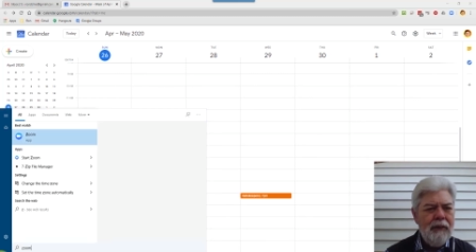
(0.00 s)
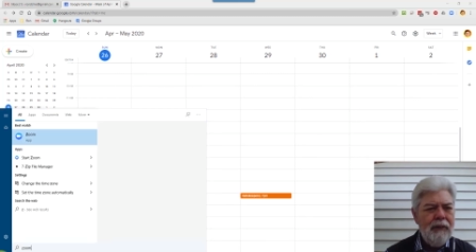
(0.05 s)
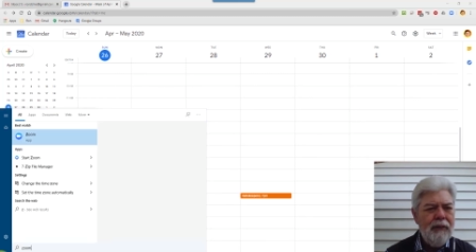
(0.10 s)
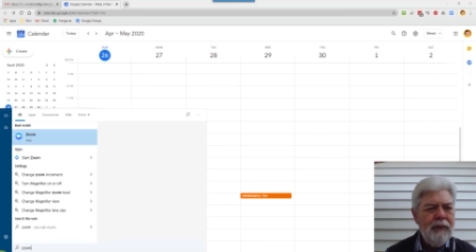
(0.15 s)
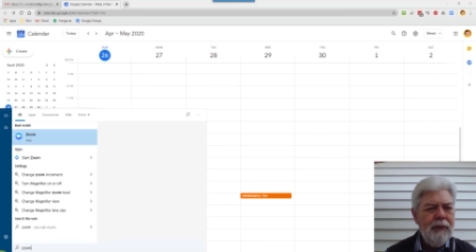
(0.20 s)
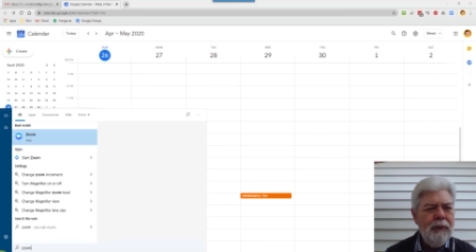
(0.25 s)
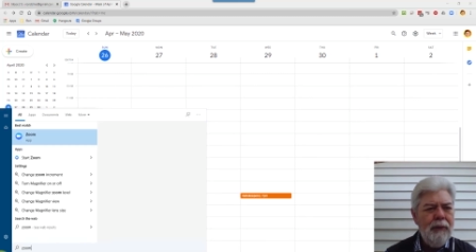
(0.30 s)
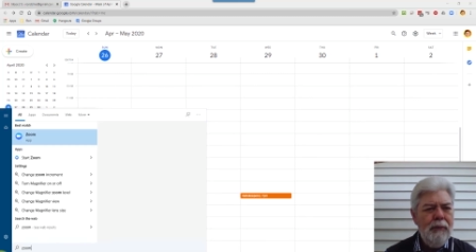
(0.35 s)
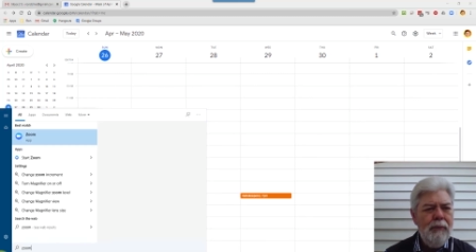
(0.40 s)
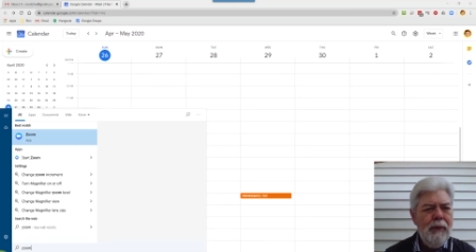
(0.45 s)

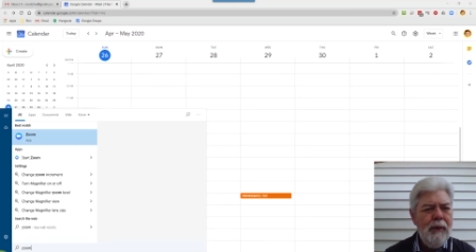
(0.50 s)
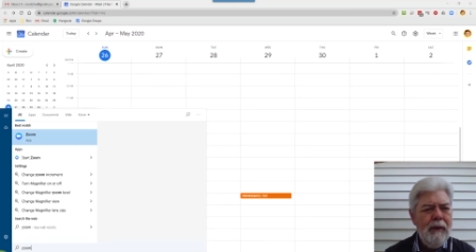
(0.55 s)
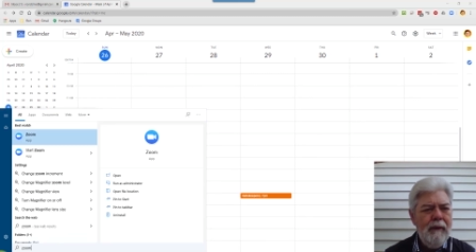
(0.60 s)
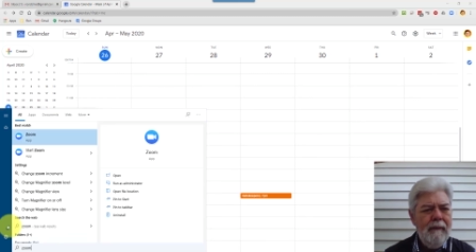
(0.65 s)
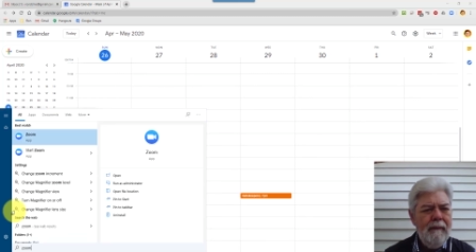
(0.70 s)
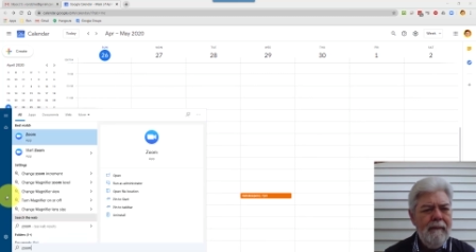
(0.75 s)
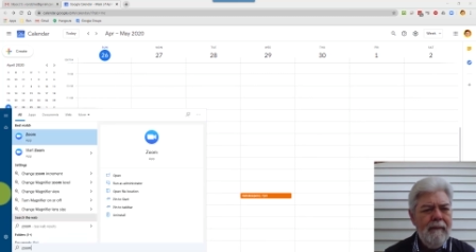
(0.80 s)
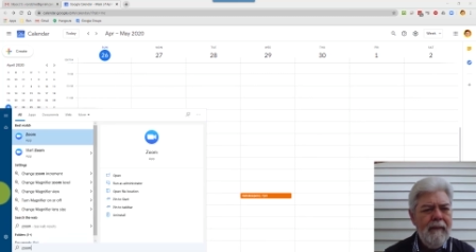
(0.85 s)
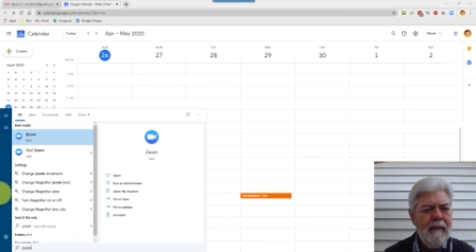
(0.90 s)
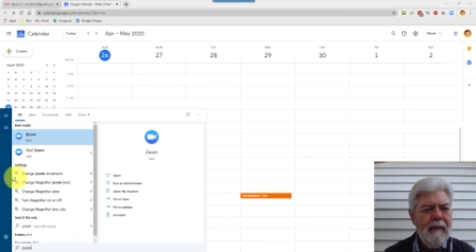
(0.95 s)
Zoom,
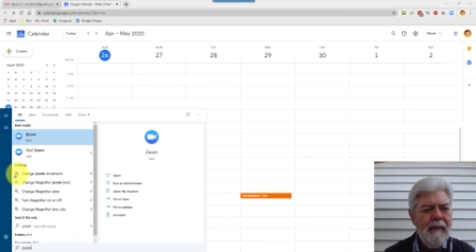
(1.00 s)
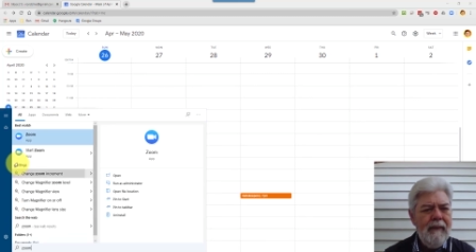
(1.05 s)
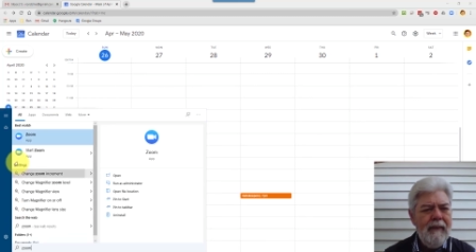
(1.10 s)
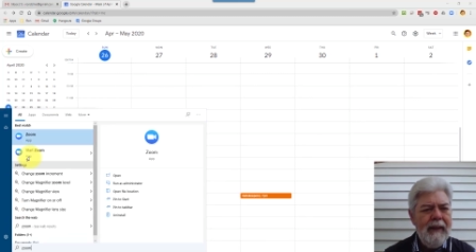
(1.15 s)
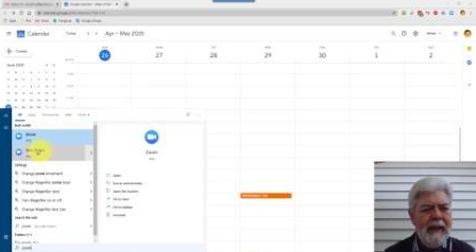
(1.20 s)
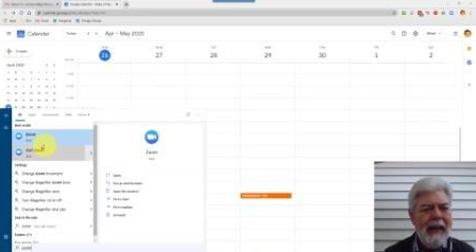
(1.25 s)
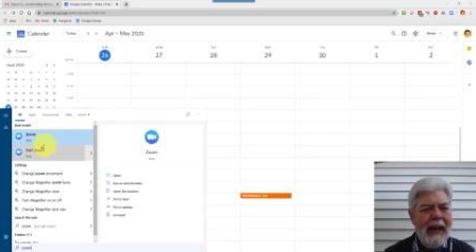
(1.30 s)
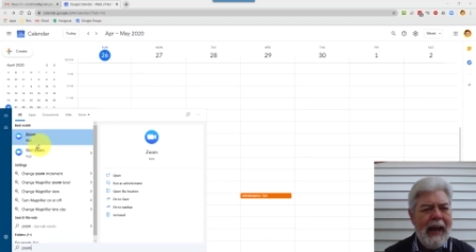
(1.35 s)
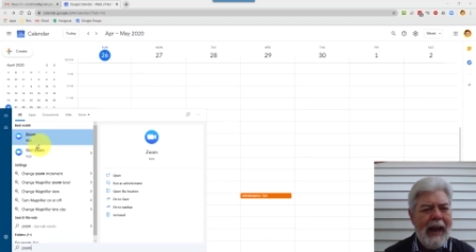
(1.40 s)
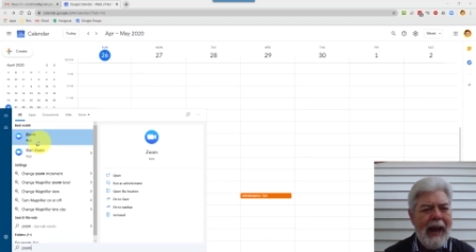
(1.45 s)

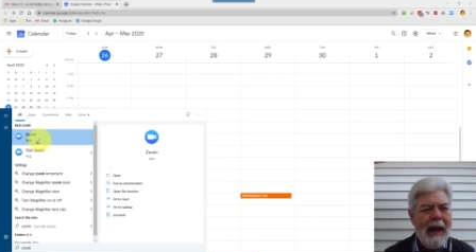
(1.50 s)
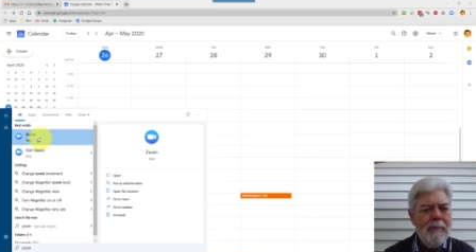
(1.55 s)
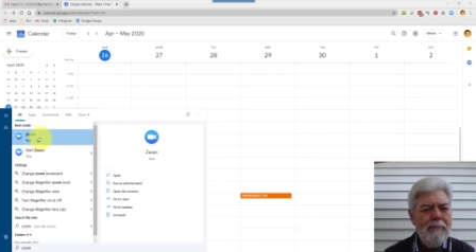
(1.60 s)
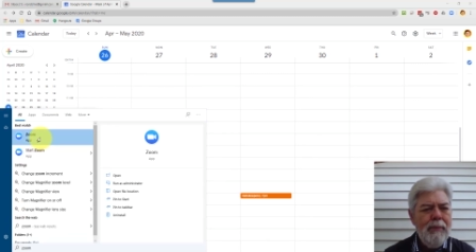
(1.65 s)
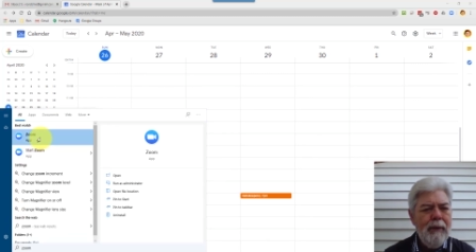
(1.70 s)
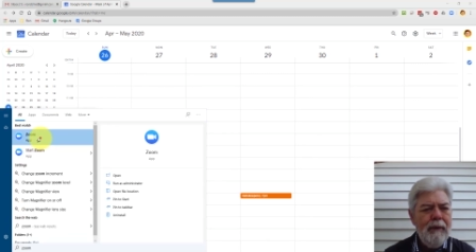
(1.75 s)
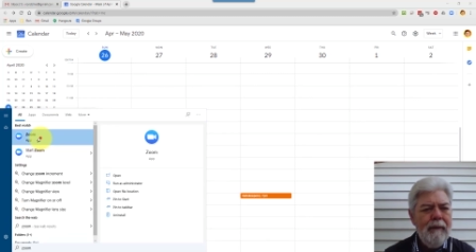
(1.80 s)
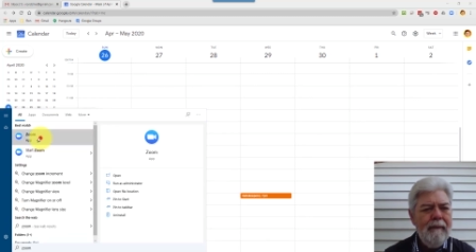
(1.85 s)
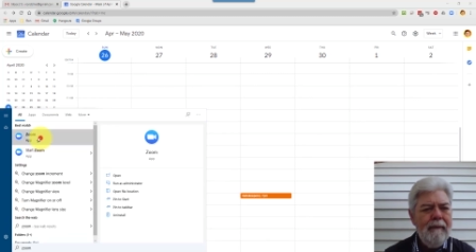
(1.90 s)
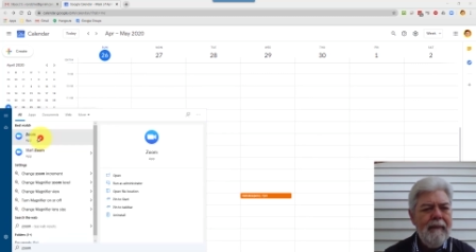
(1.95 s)
the
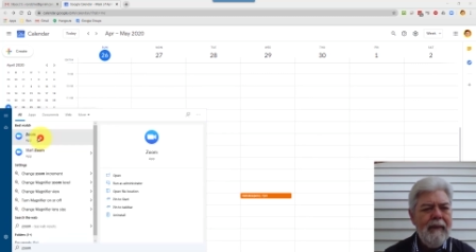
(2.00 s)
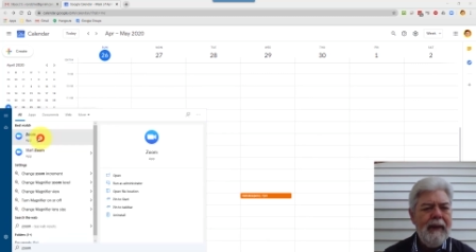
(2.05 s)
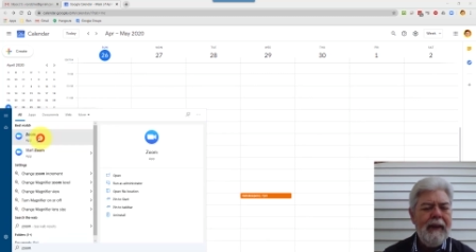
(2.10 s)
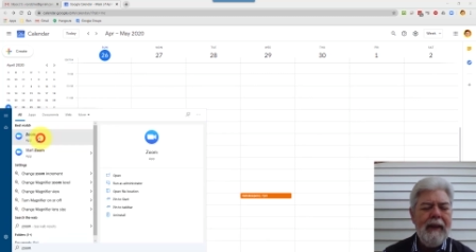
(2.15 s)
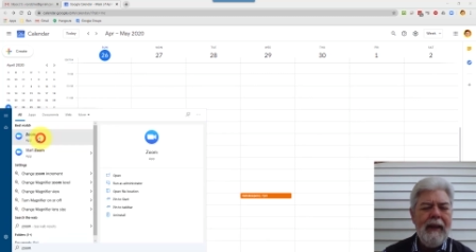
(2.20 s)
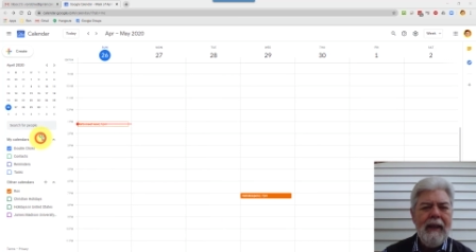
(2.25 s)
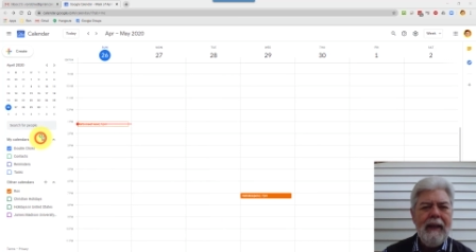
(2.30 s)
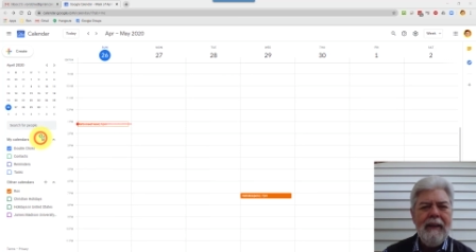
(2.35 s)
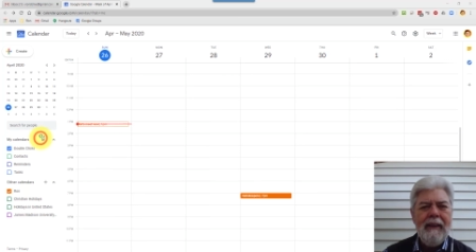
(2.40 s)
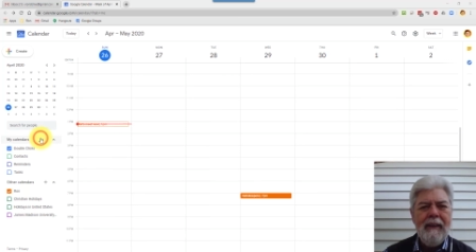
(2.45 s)
app,
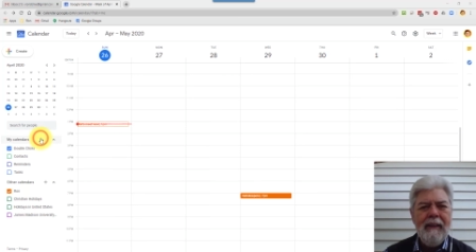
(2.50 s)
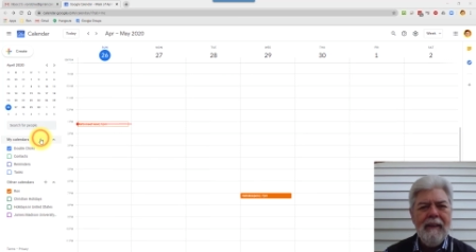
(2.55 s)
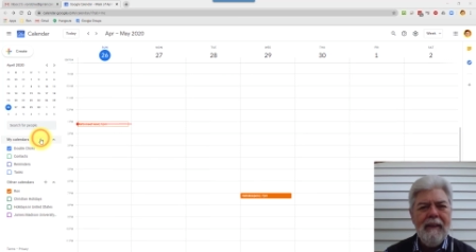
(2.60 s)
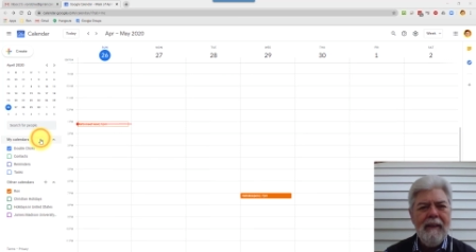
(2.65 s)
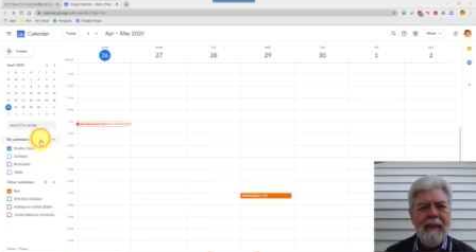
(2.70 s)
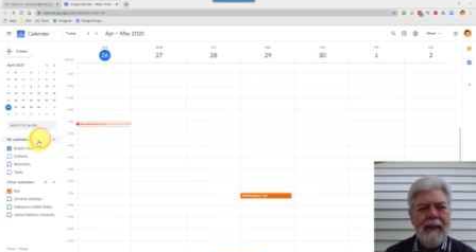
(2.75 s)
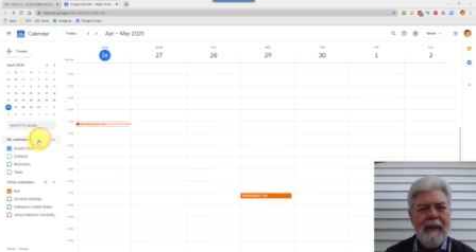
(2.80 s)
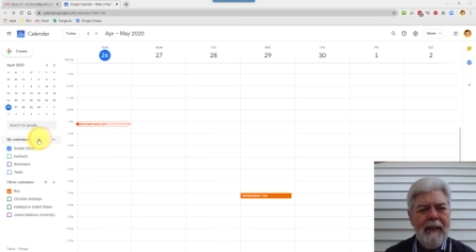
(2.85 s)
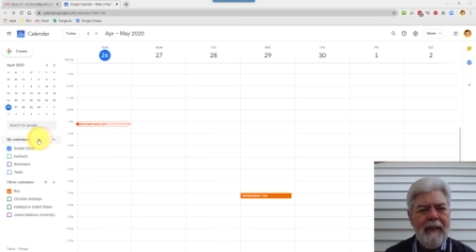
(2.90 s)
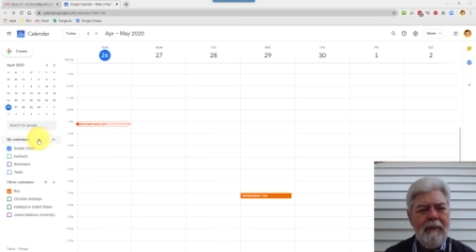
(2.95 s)
and I can
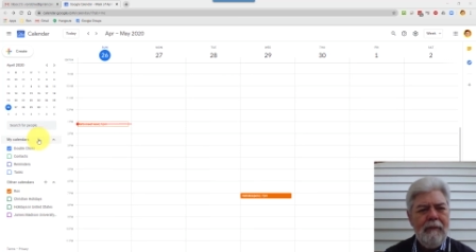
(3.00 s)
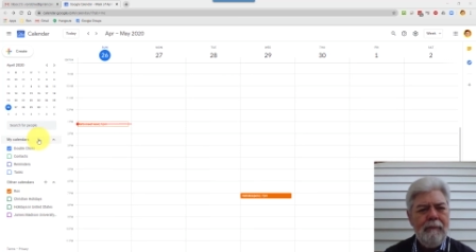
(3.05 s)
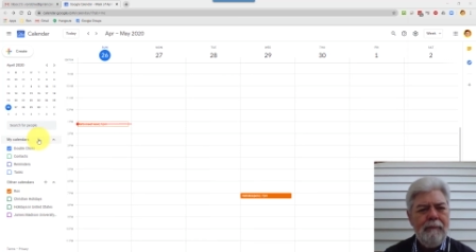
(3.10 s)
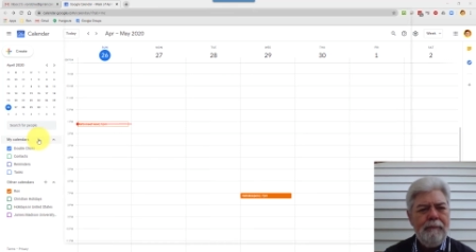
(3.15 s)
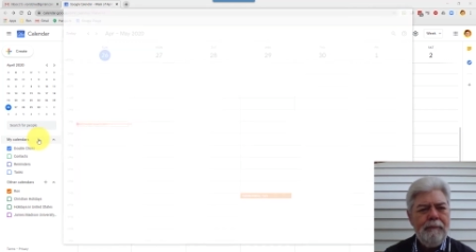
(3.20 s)
click it.